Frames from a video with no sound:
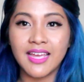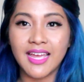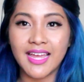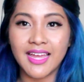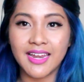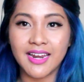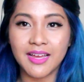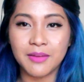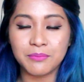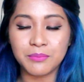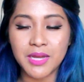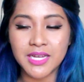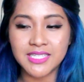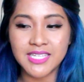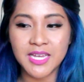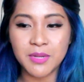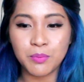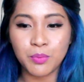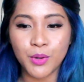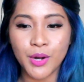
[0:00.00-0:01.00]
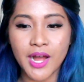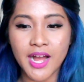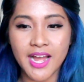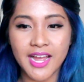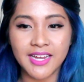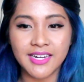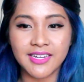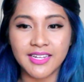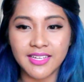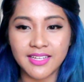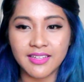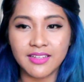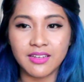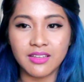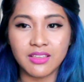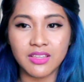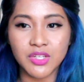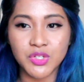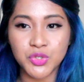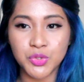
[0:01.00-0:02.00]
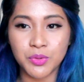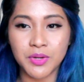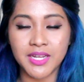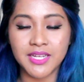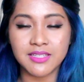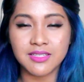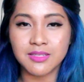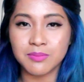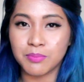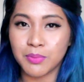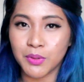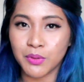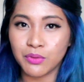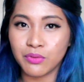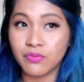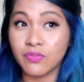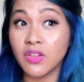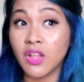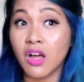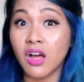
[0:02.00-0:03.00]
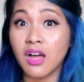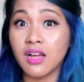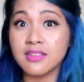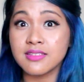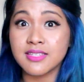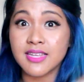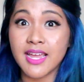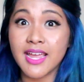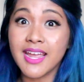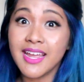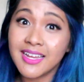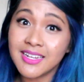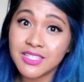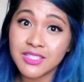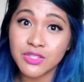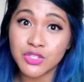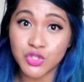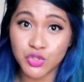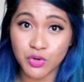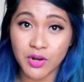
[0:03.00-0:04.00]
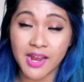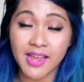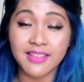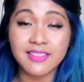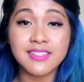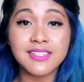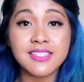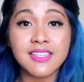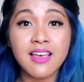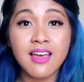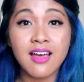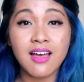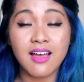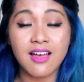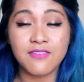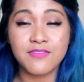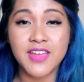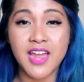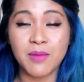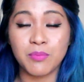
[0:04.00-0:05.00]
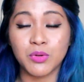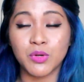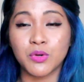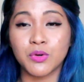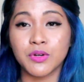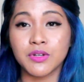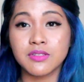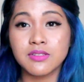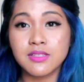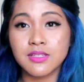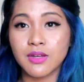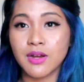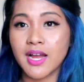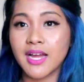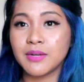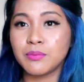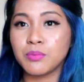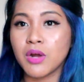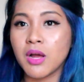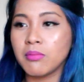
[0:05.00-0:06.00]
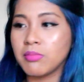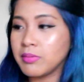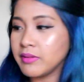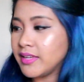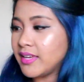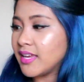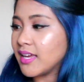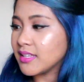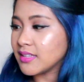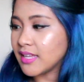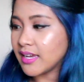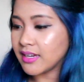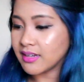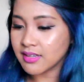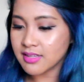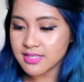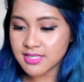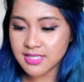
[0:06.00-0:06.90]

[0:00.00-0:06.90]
And I take pride in the traits, both flaws and strengths of Capricorns. So I'd probably get like a